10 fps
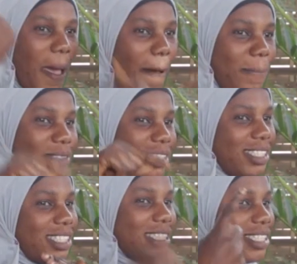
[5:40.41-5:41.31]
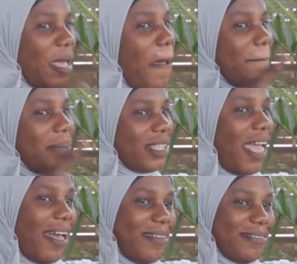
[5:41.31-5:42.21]
when we ask them to explain to
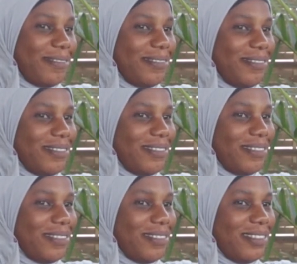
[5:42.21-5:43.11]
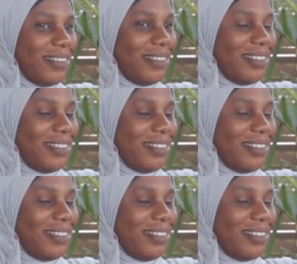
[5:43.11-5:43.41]
us, they will say, no, wait.